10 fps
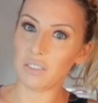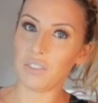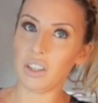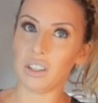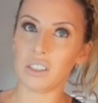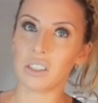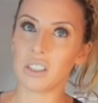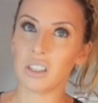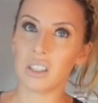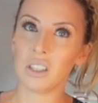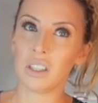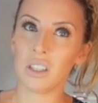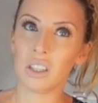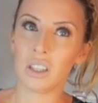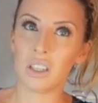It feels
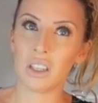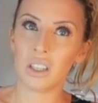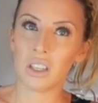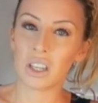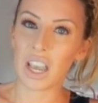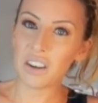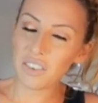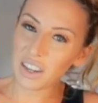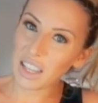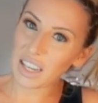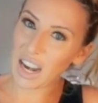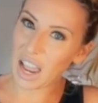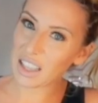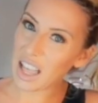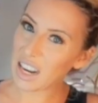kind of very like
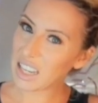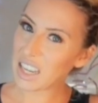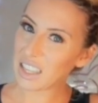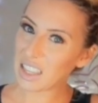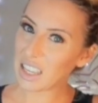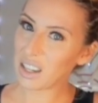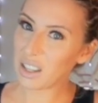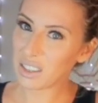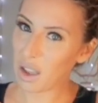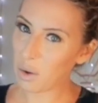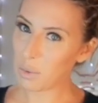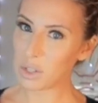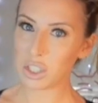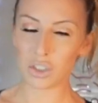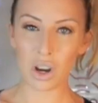nylon I think is how I would
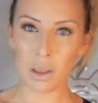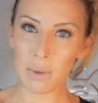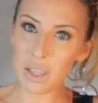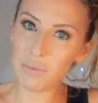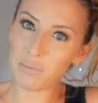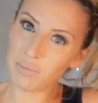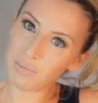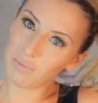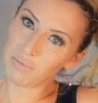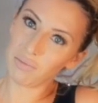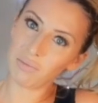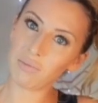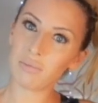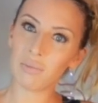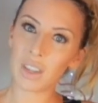describe it.
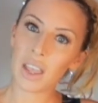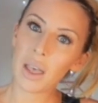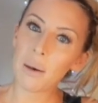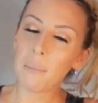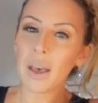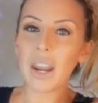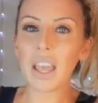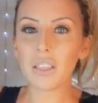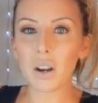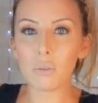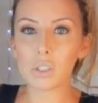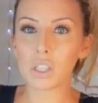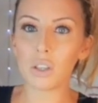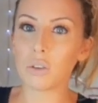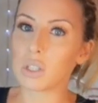But I thought it was
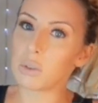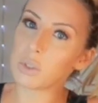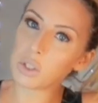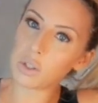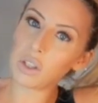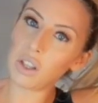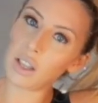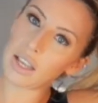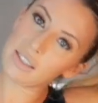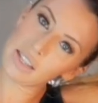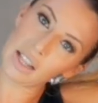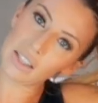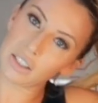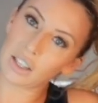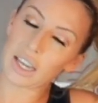cute because it was two little like
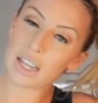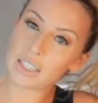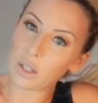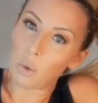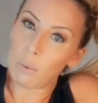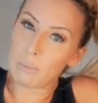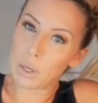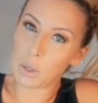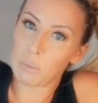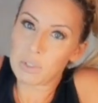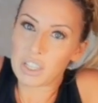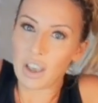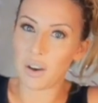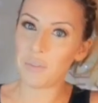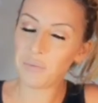skeletal hands that hold my boob.
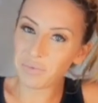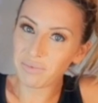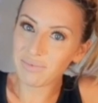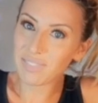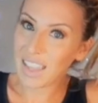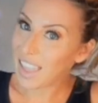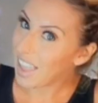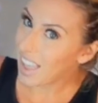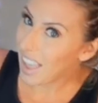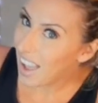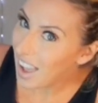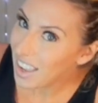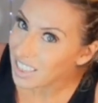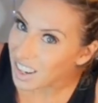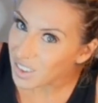So
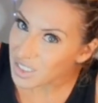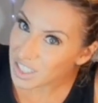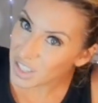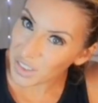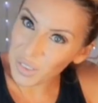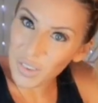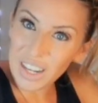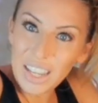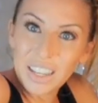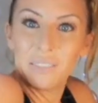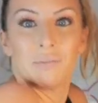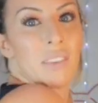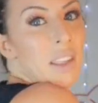I thought it was cute and witty.